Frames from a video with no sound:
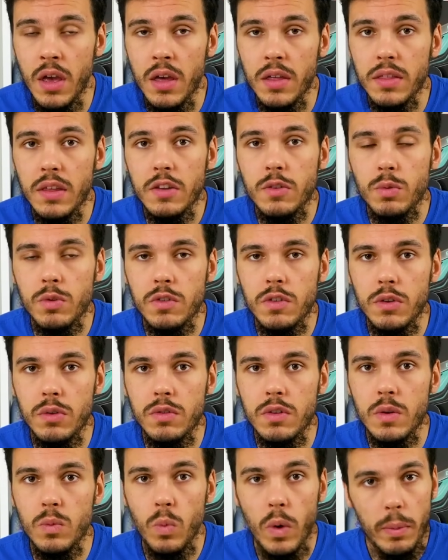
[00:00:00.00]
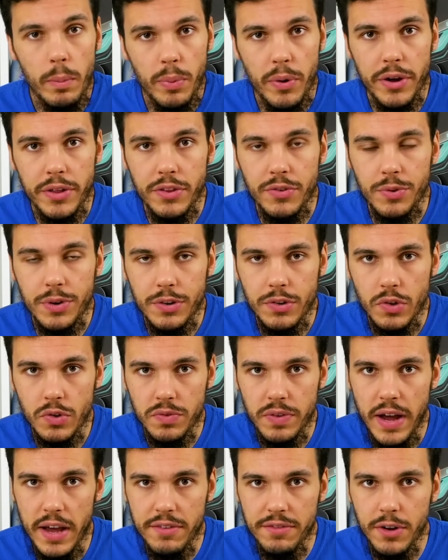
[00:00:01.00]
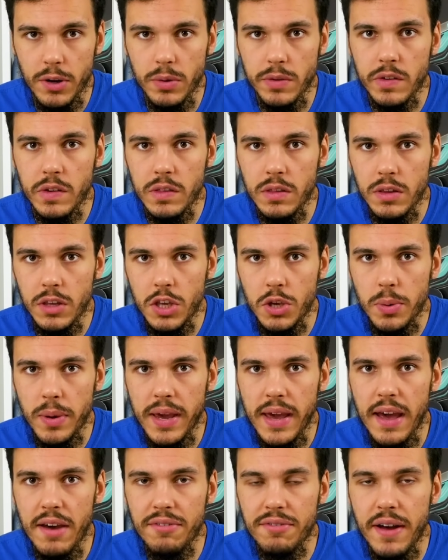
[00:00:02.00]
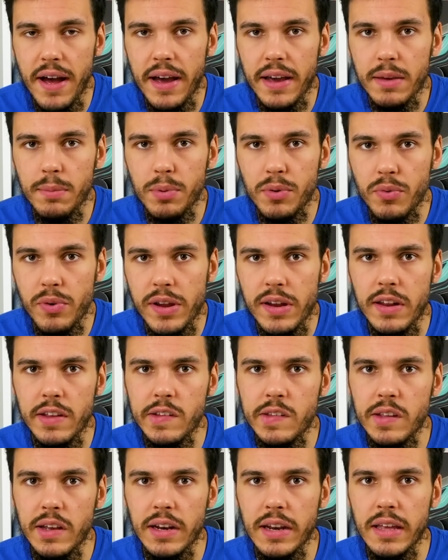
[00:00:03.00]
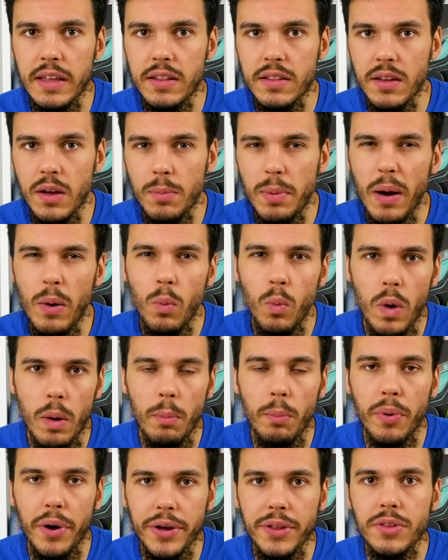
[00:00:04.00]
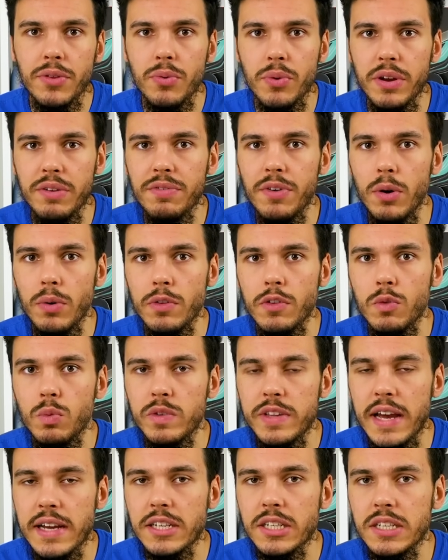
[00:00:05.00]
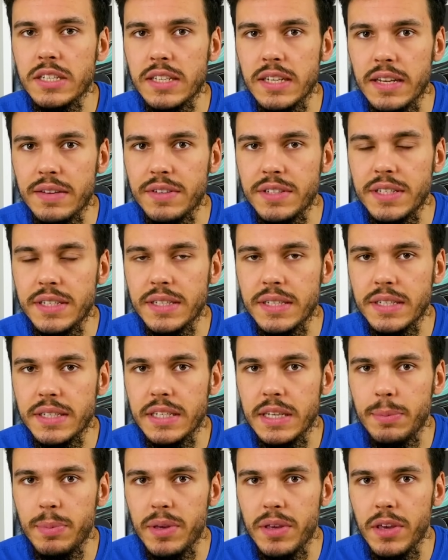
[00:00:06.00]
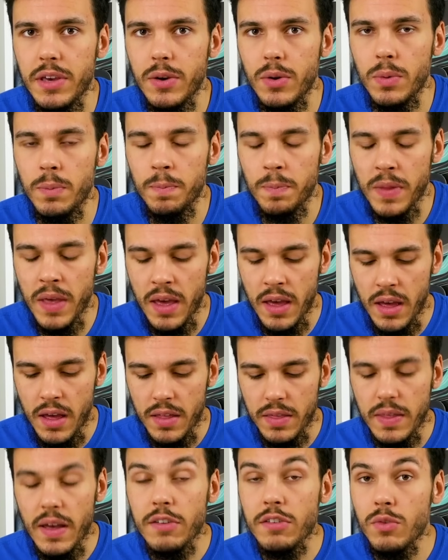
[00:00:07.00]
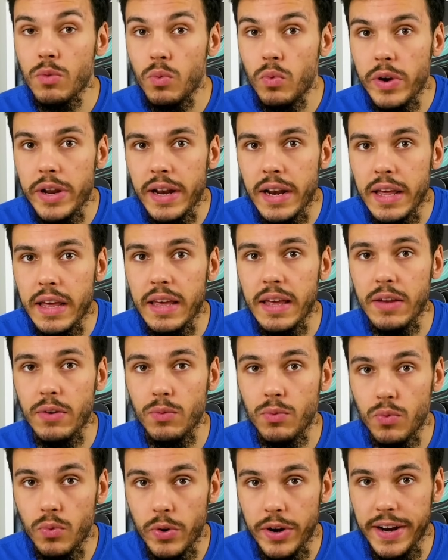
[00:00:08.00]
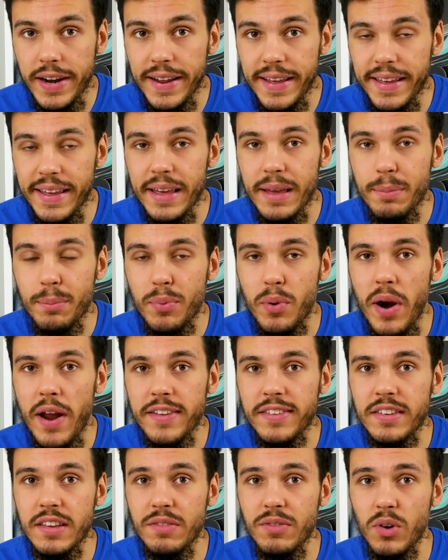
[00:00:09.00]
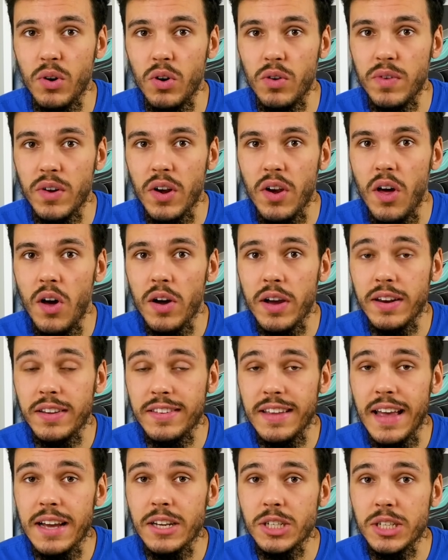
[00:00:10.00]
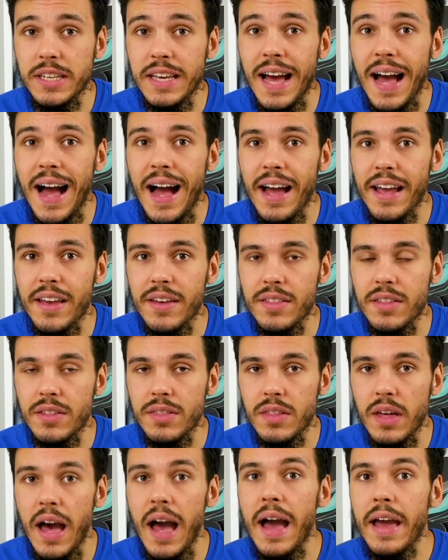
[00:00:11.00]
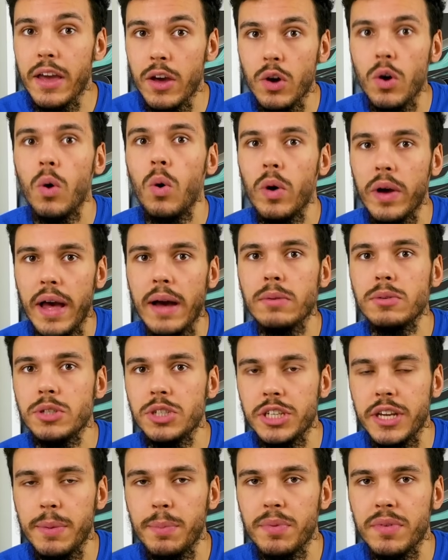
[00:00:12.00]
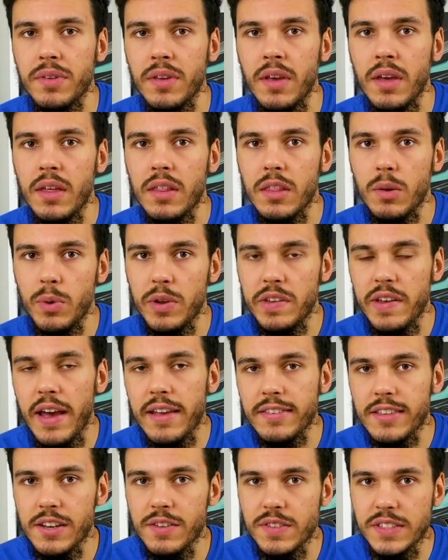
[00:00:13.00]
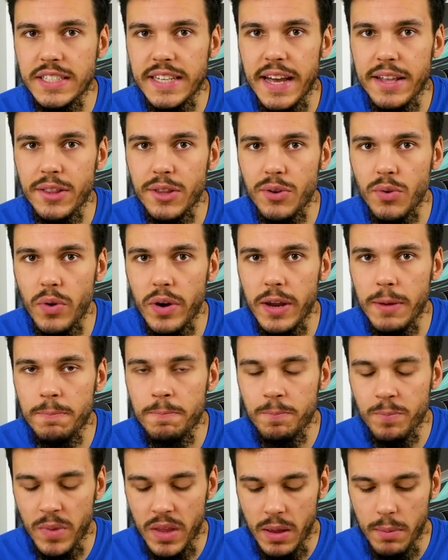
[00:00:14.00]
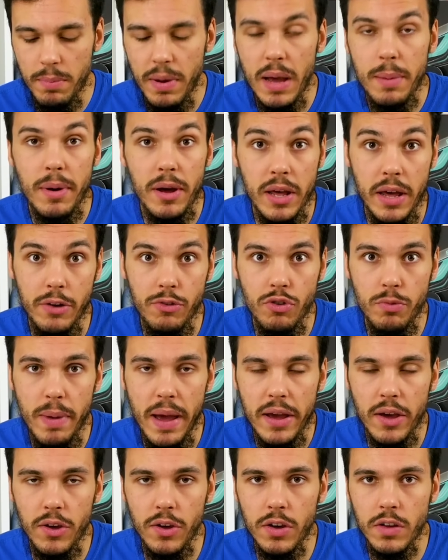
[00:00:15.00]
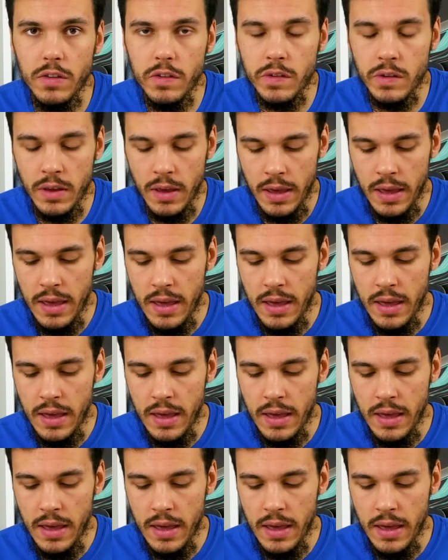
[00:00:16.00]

This was using 1.325 volts in the UEFI, but realistically about 1.3 volts was actually delivered to the CPU. That's a really, really impressive overclock and is actually higher than the higher core count chips that we tested for Zen 3 by about 100 megahertz.